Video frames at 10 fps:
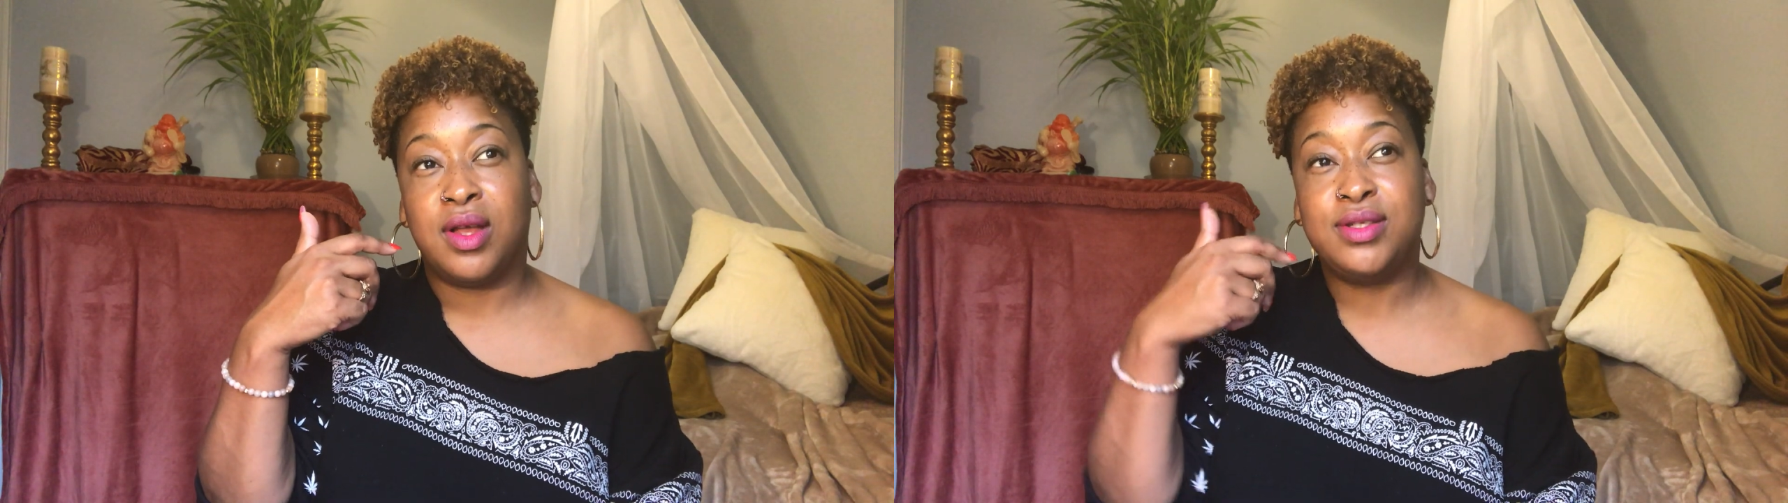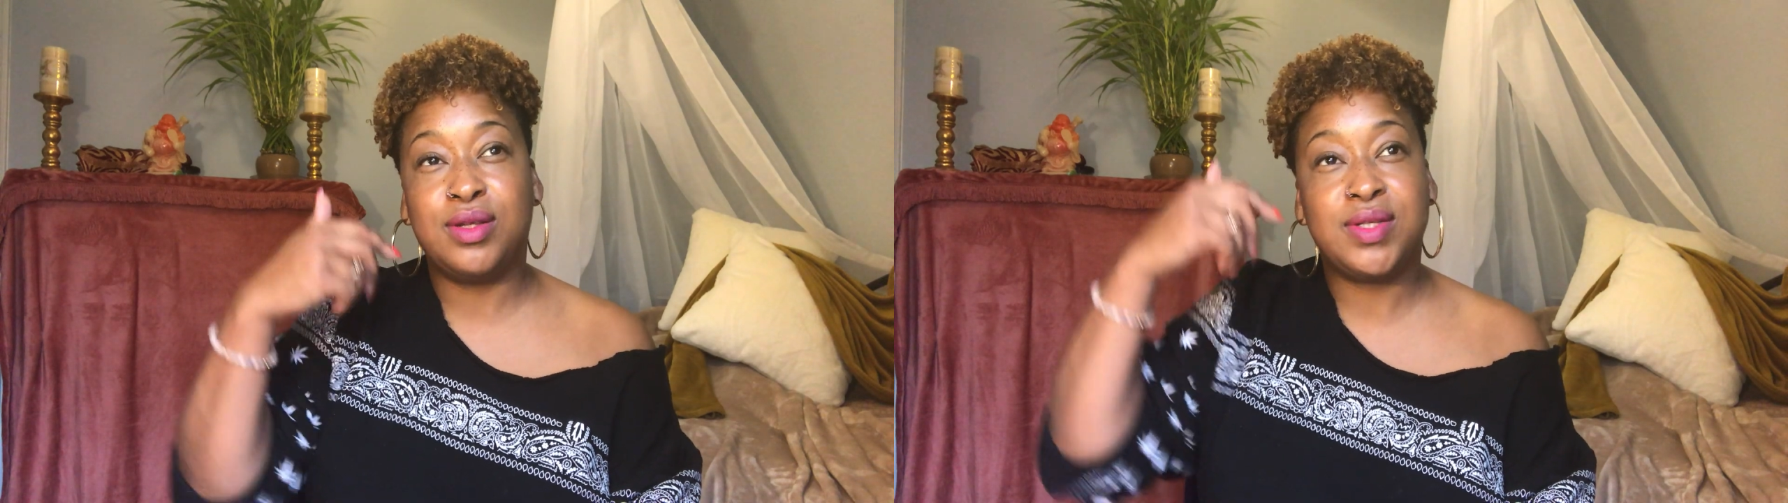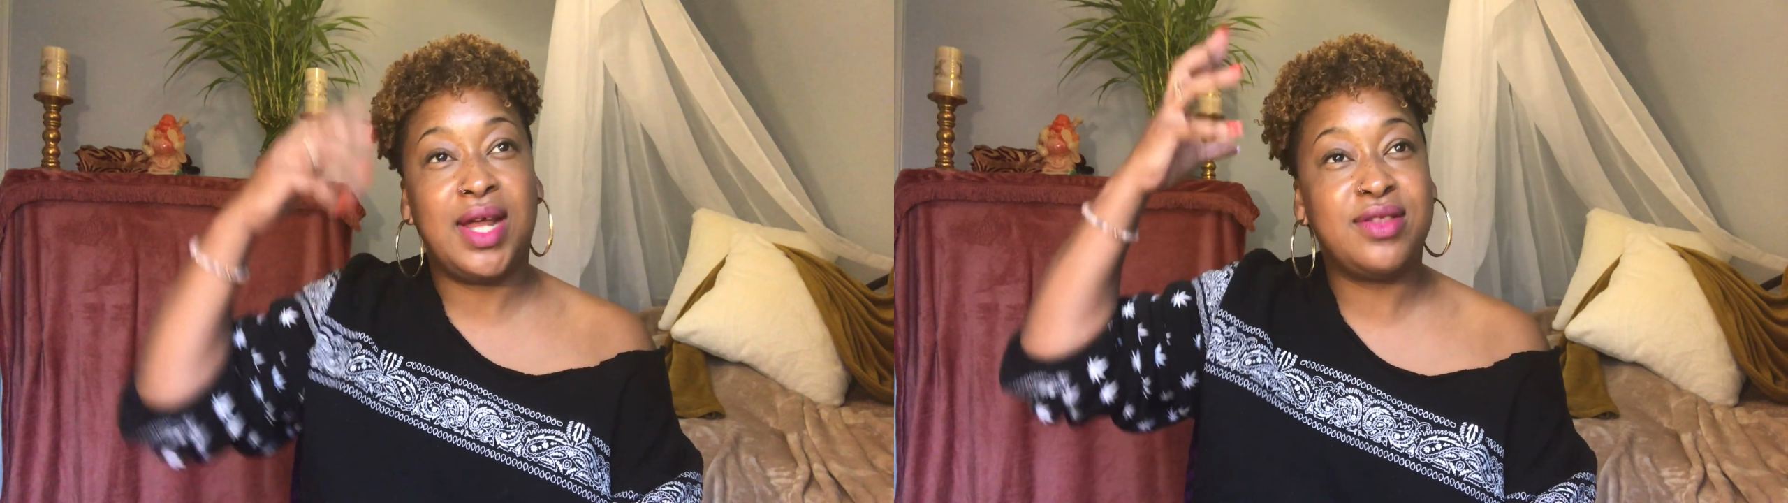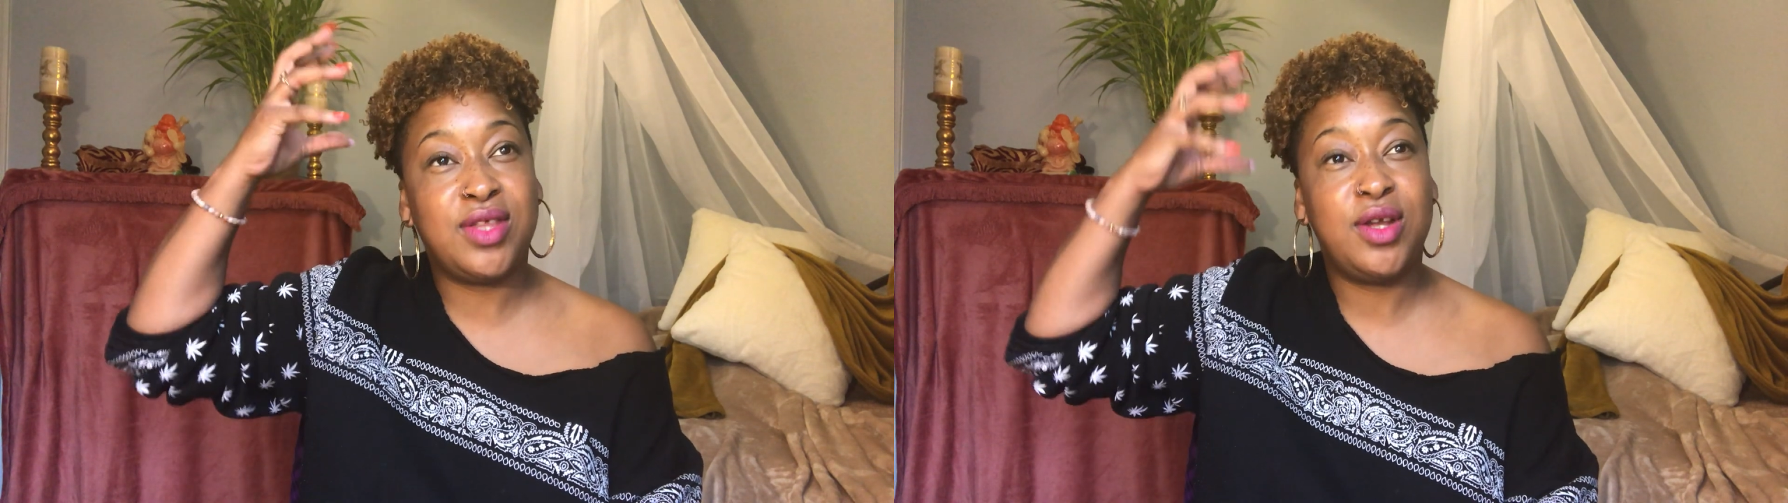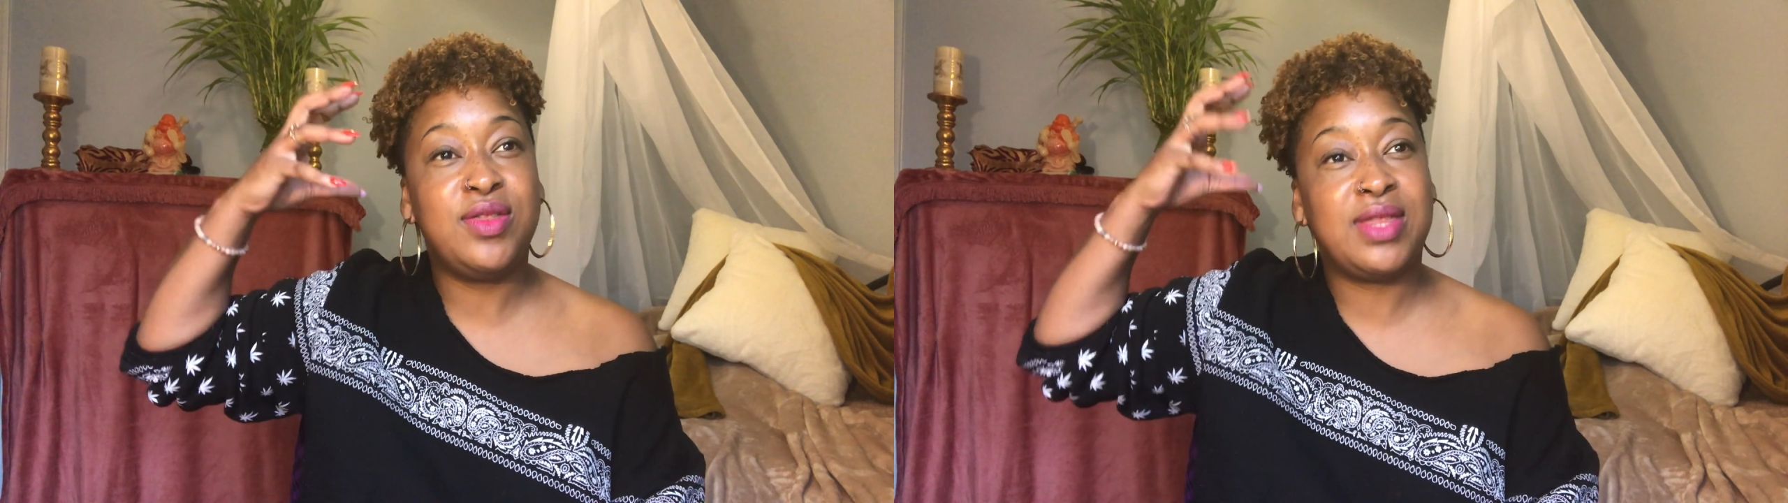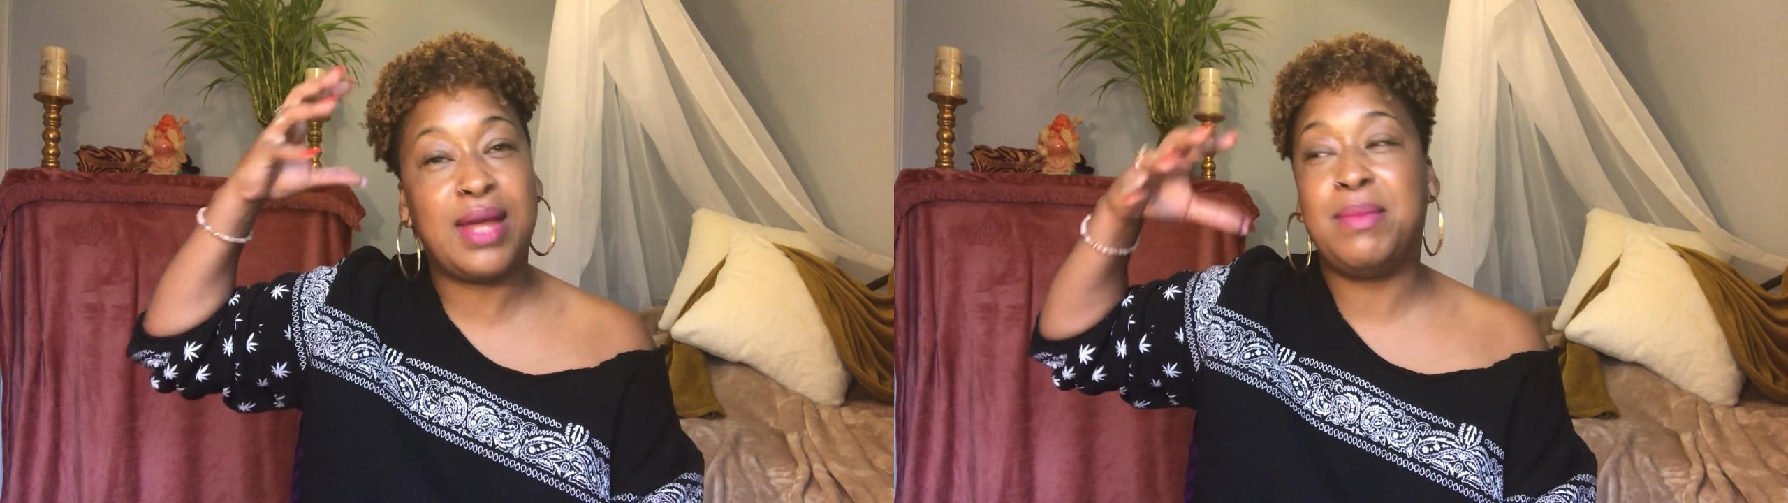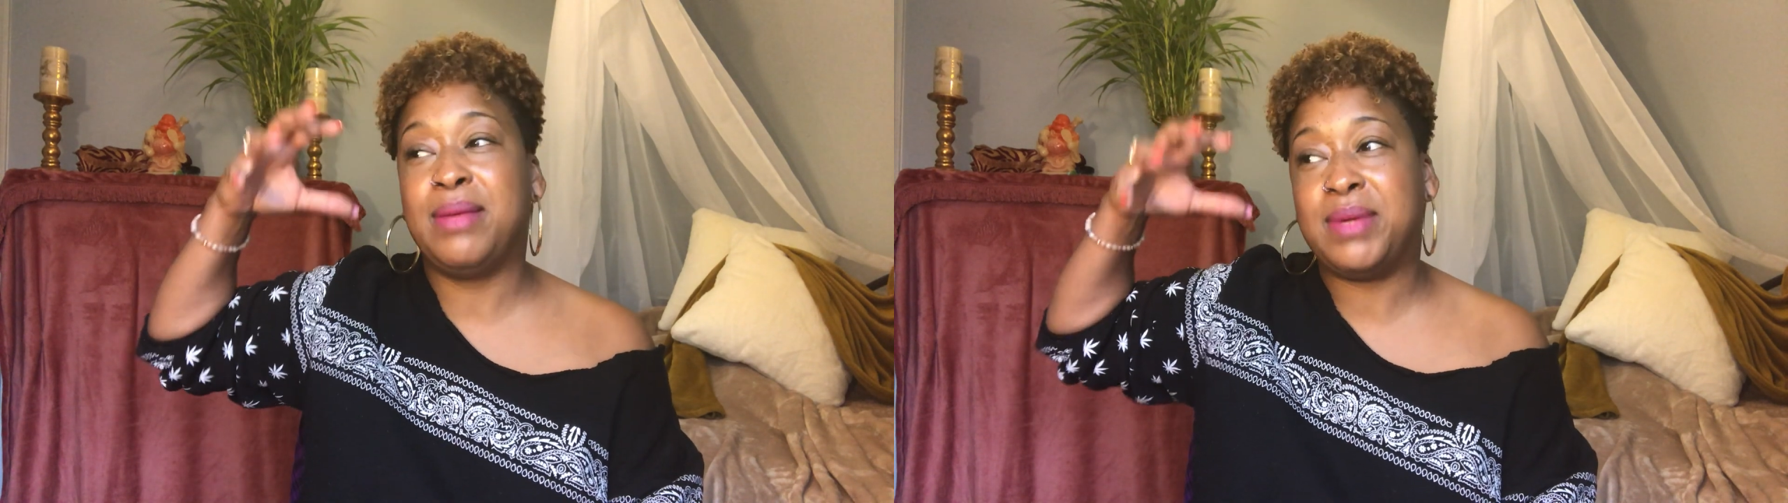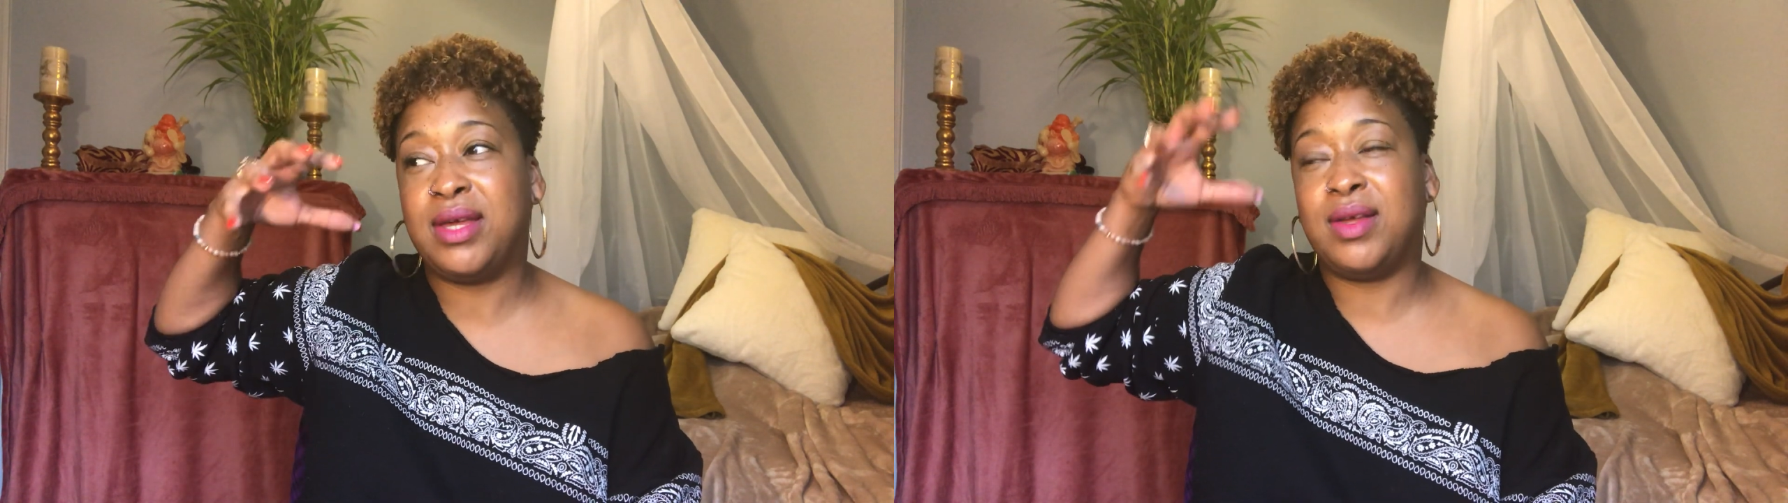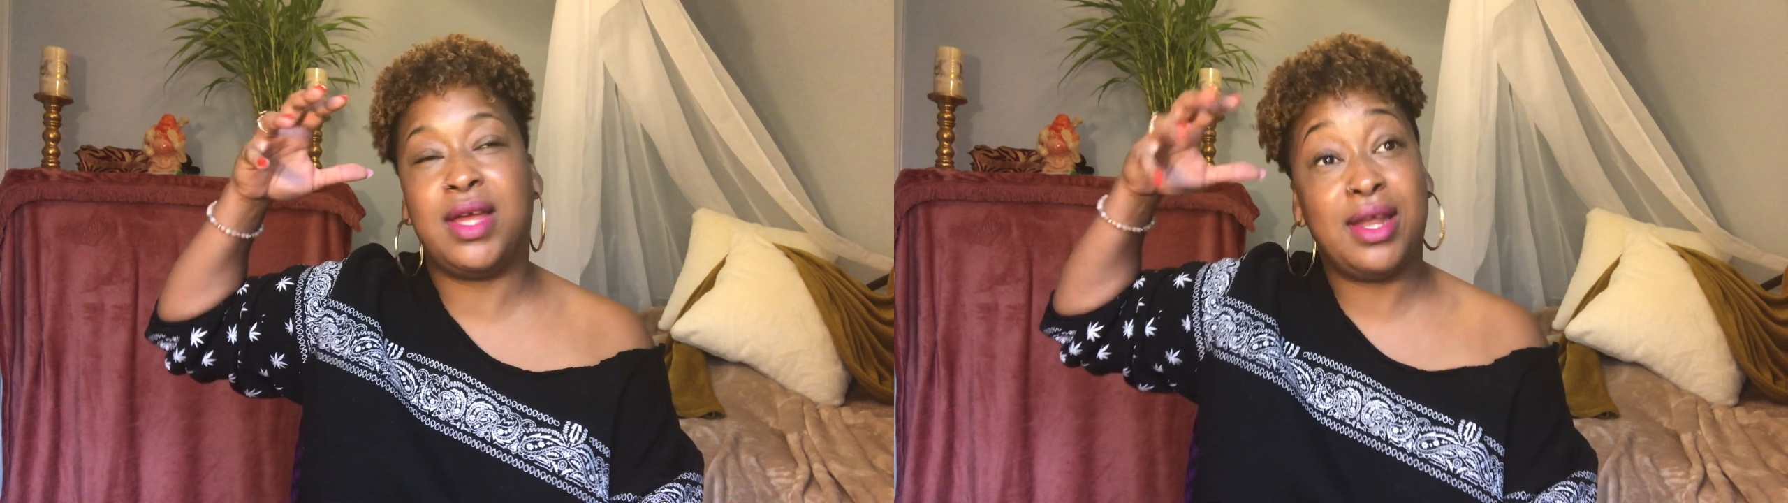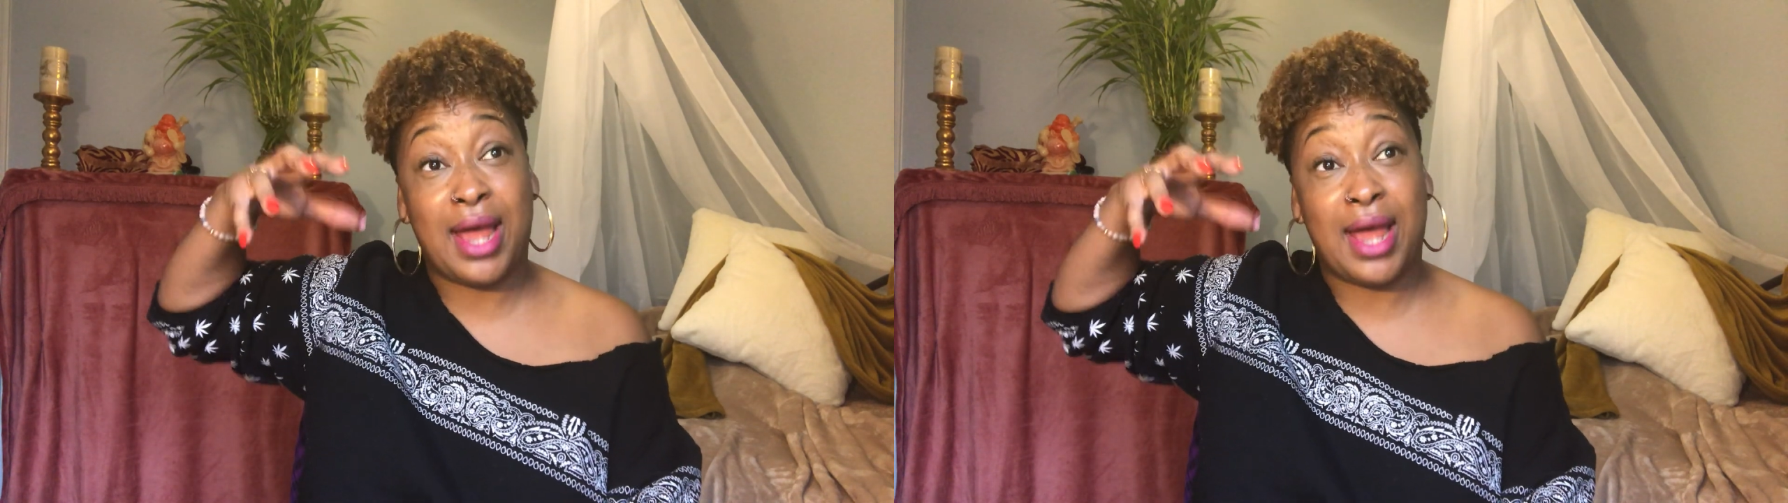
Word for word: So it's like they they might be